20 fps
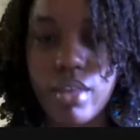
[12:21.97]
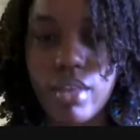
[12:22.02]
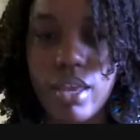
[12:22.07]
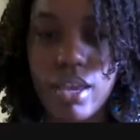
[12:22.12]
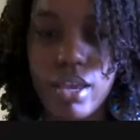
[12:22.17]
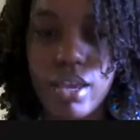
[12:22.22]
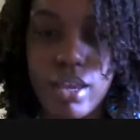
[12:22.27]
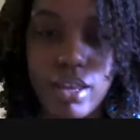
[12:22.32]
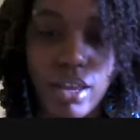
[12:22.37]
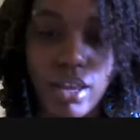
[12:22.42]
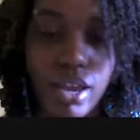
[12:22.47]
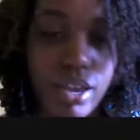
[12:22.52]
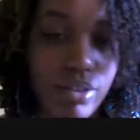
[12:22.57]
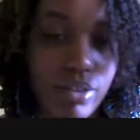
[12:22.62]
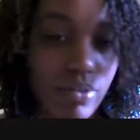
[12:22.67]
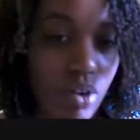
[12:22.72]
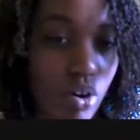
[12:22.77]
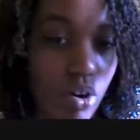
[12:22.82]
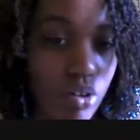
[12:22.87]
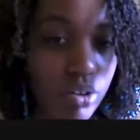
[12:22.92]
And
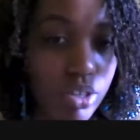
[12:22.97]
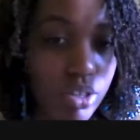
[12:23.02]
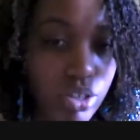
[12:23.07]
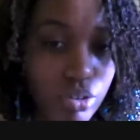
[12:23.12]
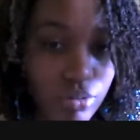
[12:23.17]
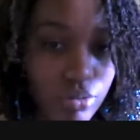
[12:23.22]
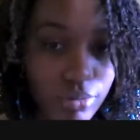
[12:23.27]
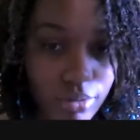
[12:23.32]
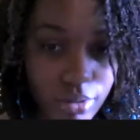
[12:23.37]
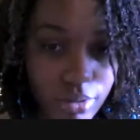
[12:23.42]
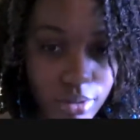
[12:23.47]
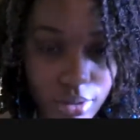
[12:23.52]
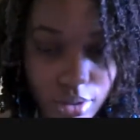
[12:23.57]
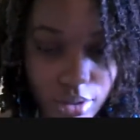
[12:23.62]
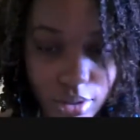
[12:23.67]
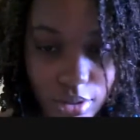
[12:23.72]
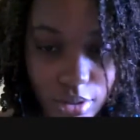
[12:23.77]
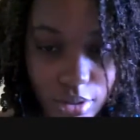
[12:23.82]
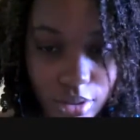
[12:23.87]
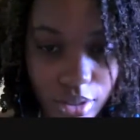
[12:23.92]
I hardly use
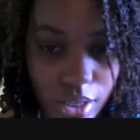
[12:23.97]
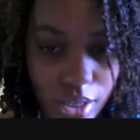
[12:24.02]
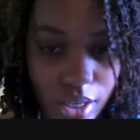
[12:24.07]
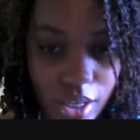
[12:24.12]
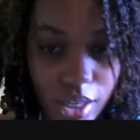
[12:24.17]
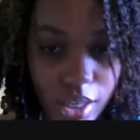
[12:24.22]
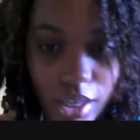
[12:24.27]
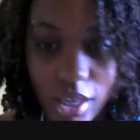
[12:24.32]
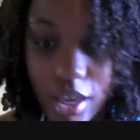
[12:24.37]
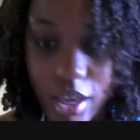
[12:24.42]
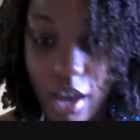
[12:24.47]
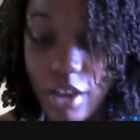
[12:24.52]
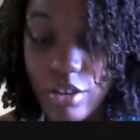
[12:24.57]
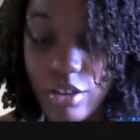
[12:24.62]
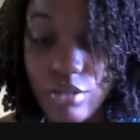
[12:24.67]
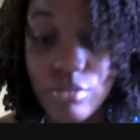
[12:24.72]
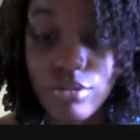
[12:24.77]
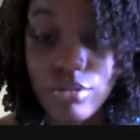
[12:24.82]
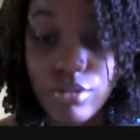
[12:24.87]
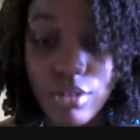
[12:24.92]
any heat. I
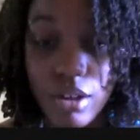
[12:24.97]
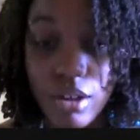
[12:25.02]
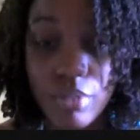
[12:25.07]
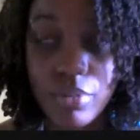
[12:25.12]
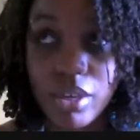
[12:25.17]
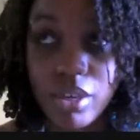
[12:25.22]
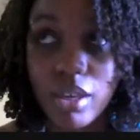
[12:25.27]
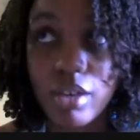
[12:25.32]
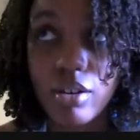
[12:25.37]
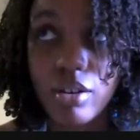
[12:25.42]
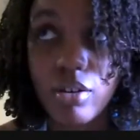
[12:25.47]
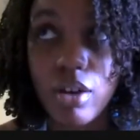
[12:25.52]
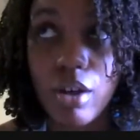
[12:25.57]
use some heat.